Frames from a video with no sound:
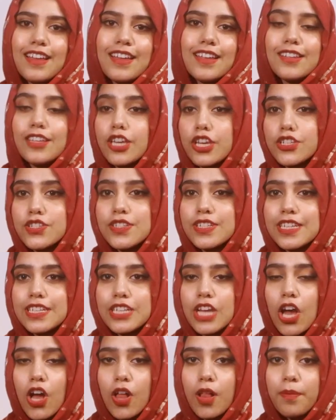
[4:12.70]
in case you
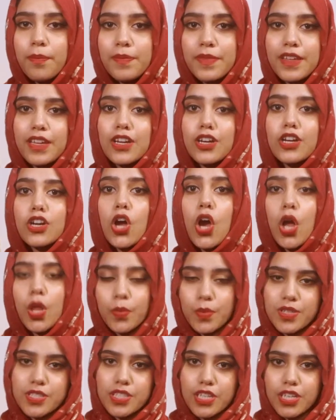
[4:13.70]
need help, they're
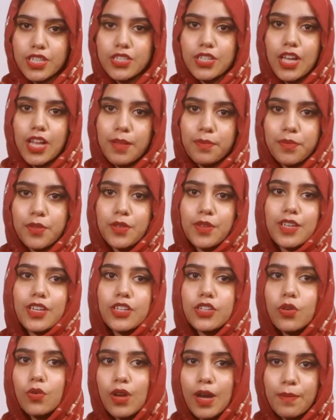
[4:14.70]
always there to help you. You
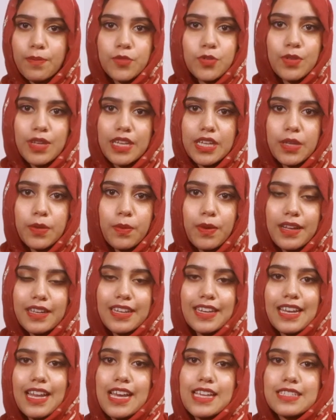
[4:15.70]
can go up to anyone
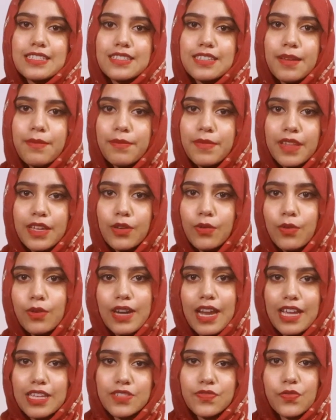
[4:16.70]
and ask something or
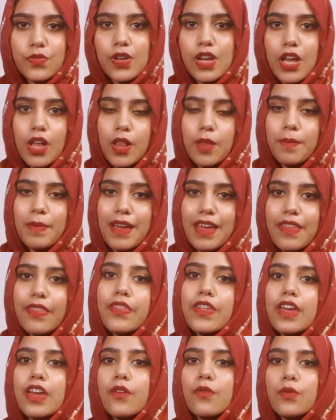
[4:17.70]
ask for help,
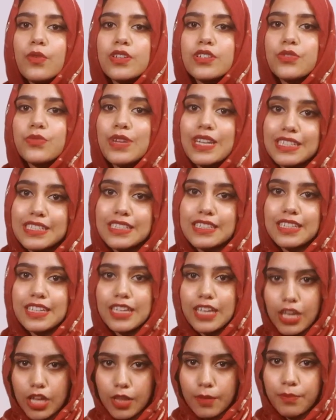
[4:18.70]
and they would
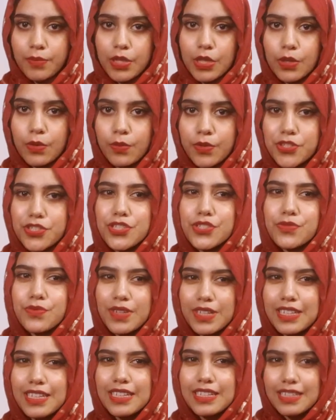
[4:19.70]
readily help you, which is
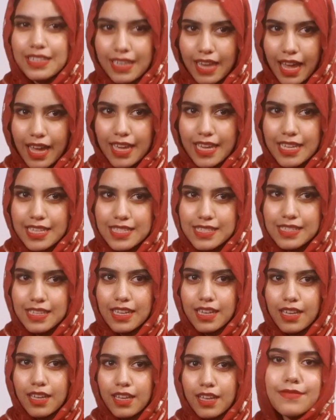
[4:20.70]
really nice.
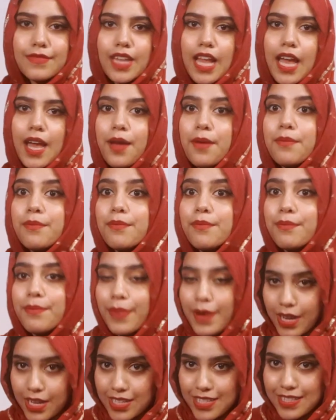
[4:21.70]

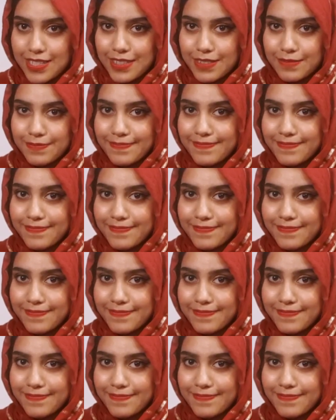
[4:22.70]
But